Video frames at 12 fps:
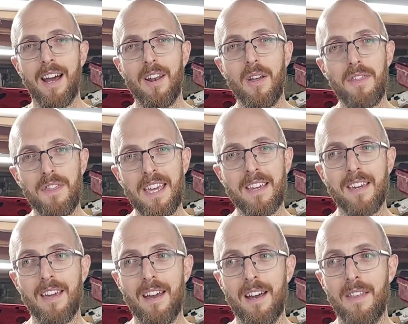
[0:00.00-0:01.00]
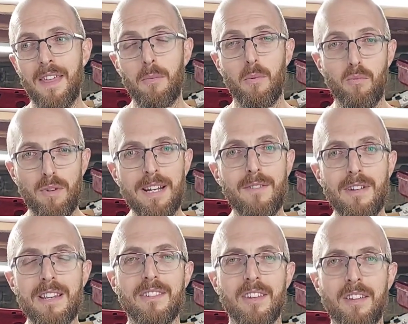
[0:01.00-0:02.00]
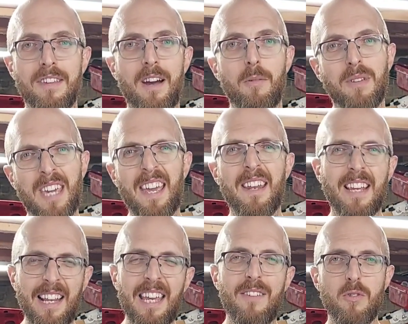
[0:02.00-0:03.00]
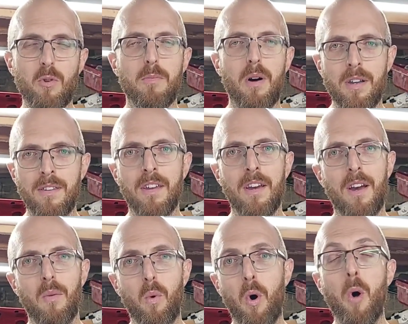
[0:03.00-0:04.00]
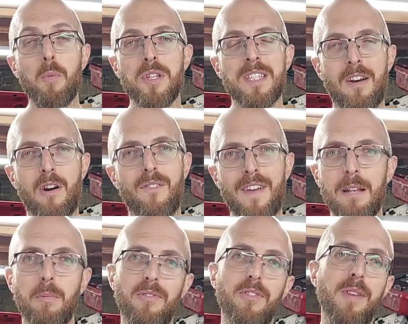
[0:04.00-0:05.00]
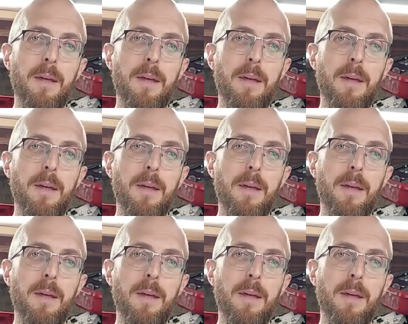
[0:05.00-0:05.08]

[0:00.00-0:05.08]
And I think that will really, really start to help get it clear in your mind what options are available to you.